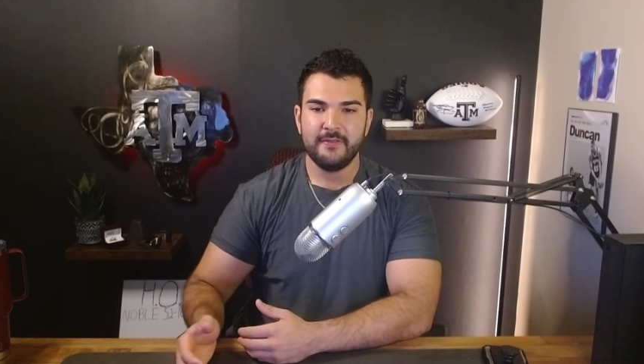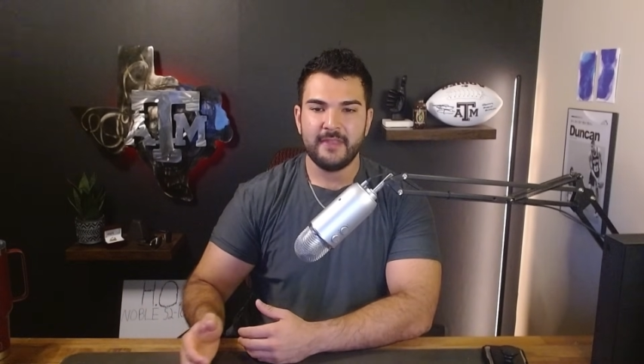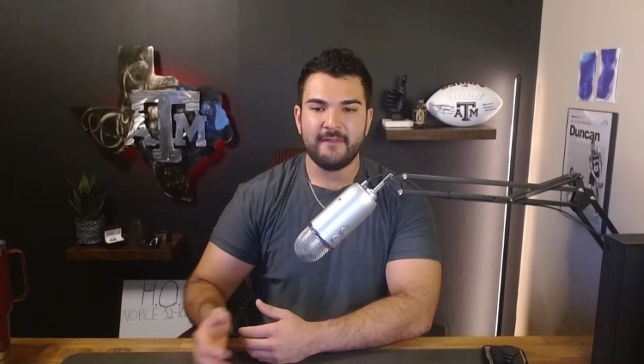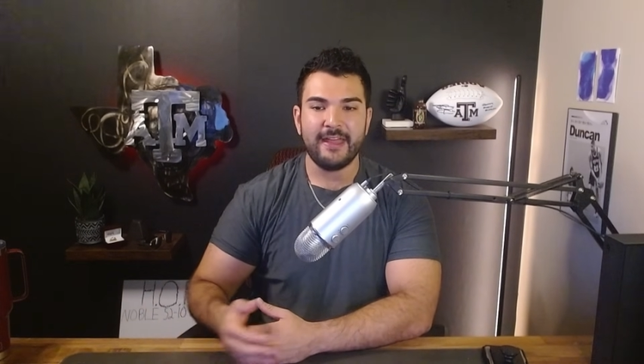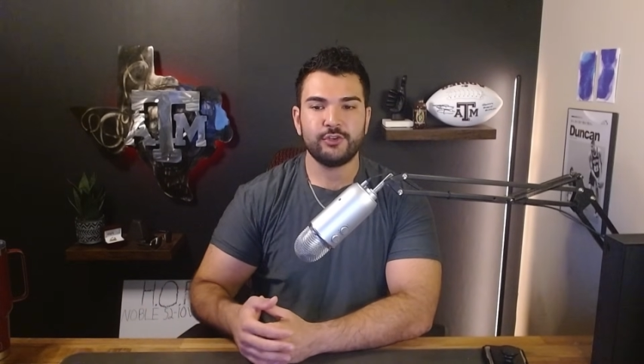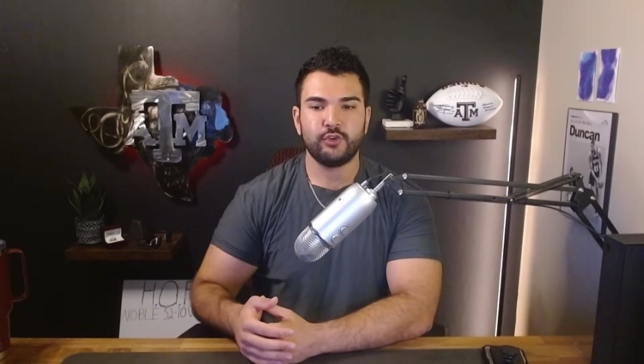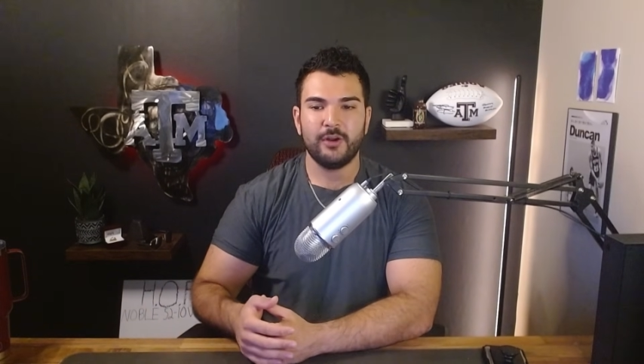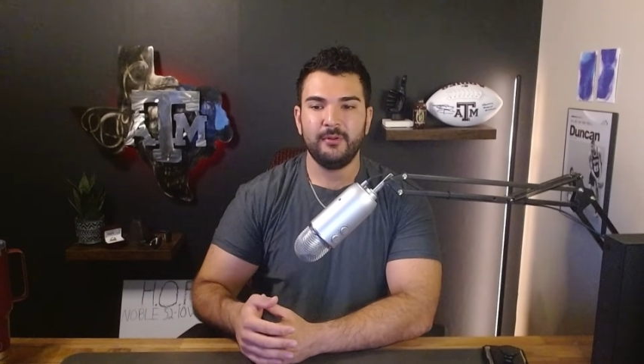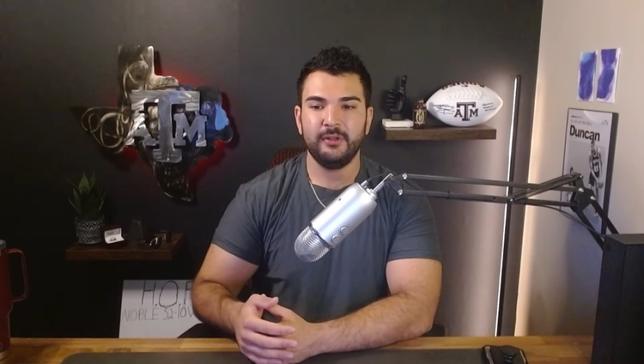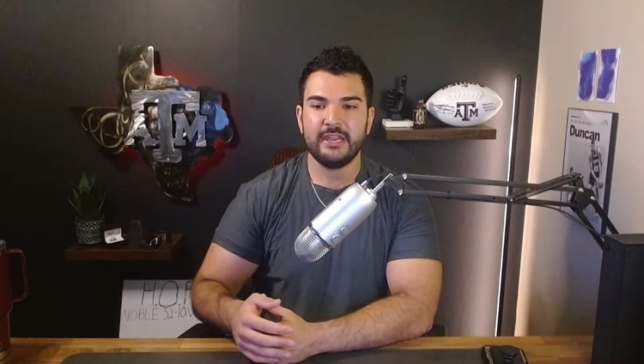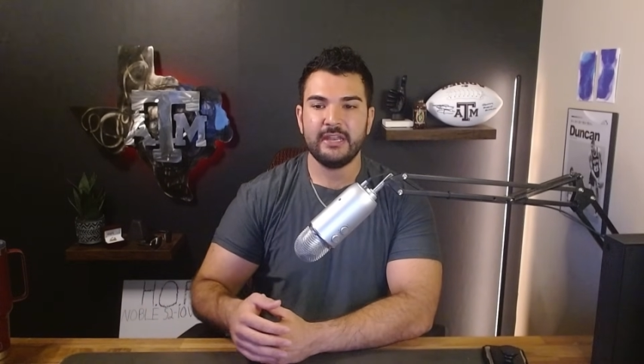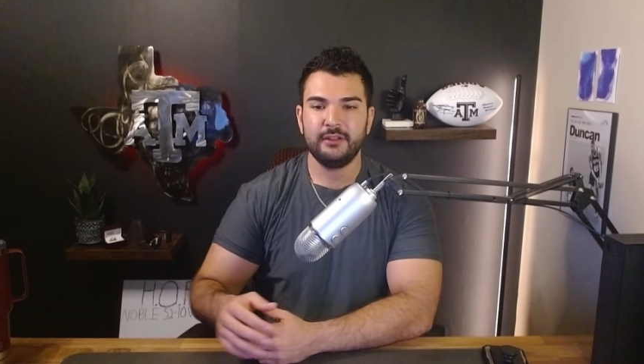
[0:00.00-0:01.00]
They've had
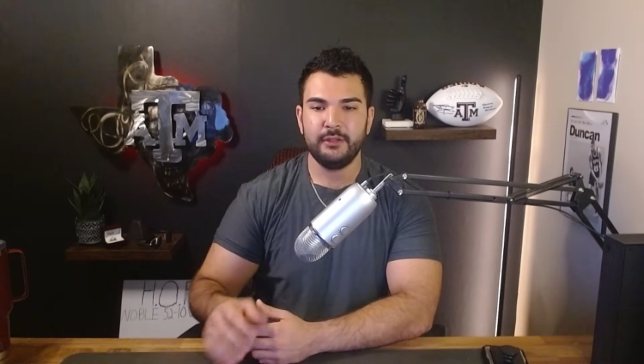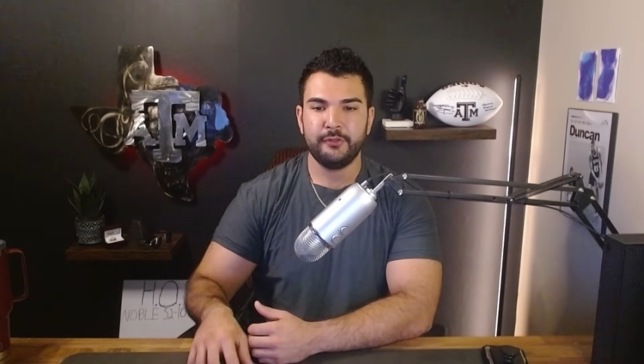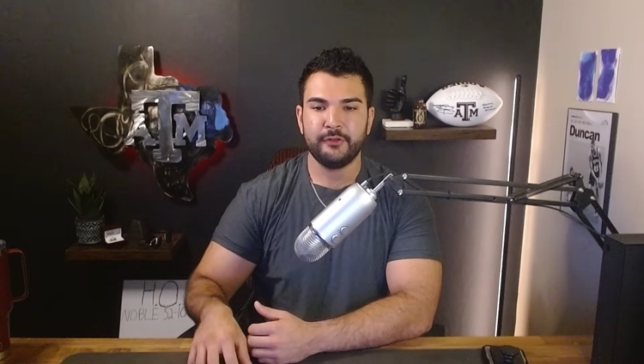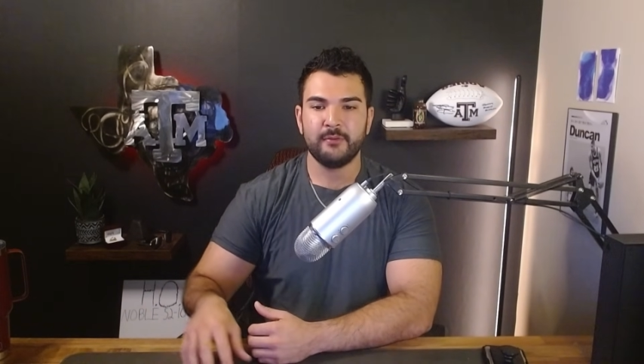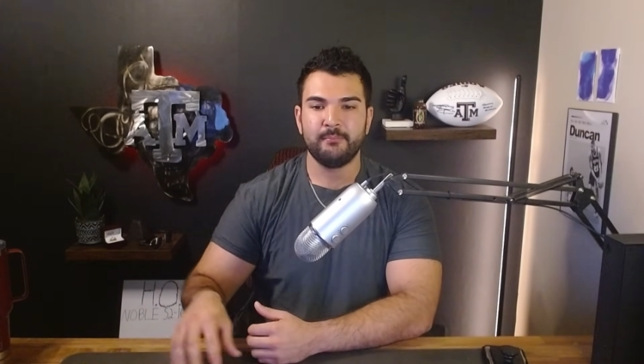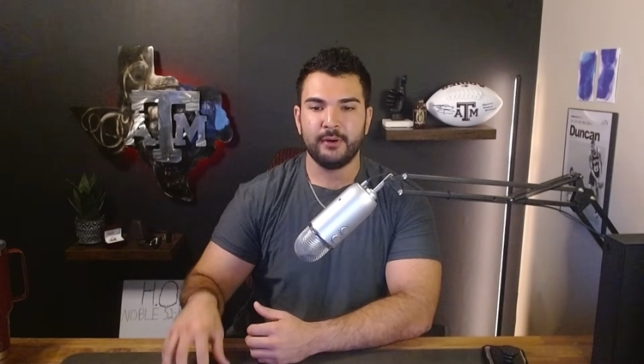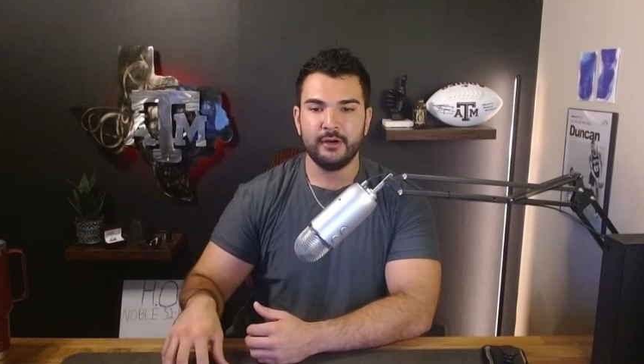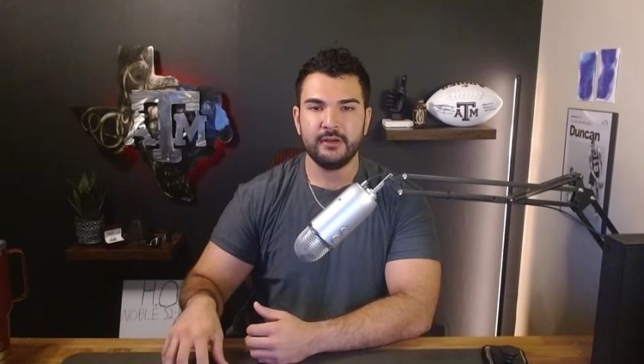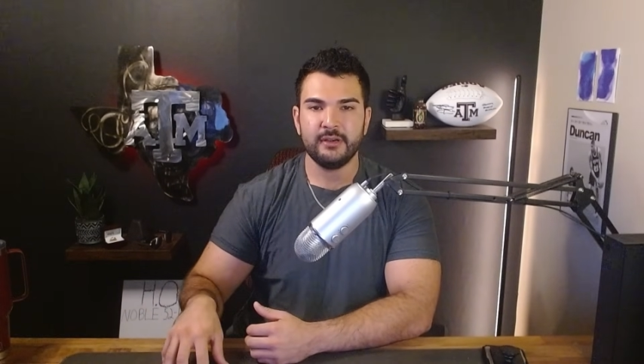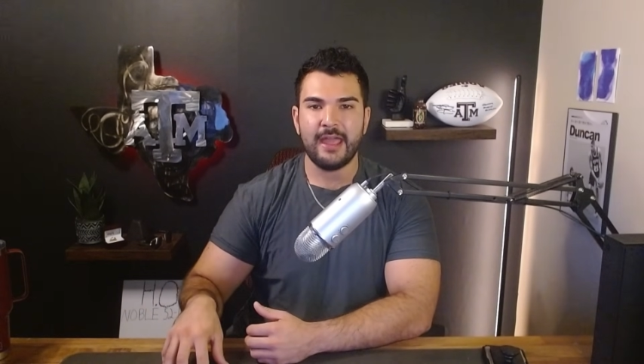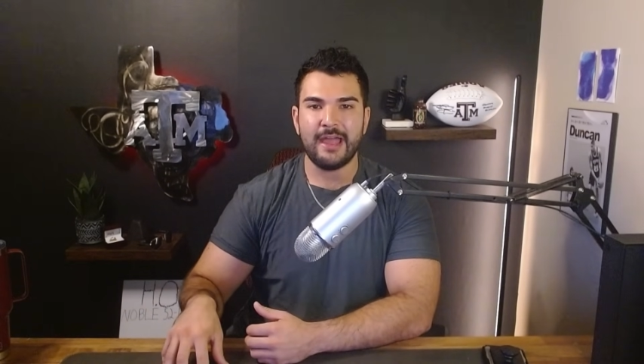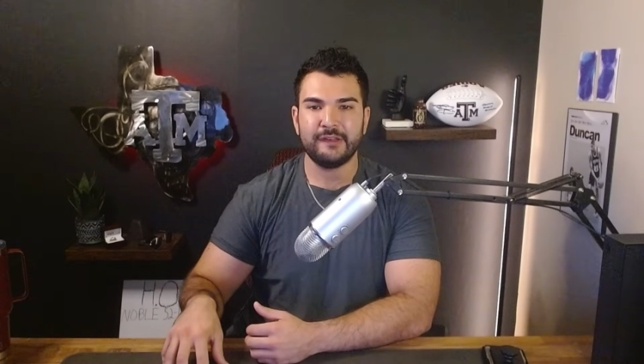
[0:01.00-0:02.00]
trouble getting Luther
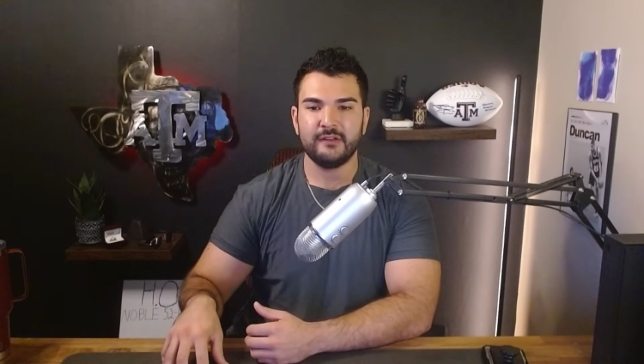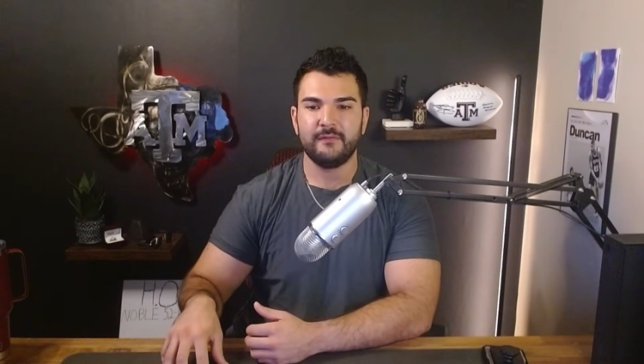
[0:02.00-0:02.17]
Burden as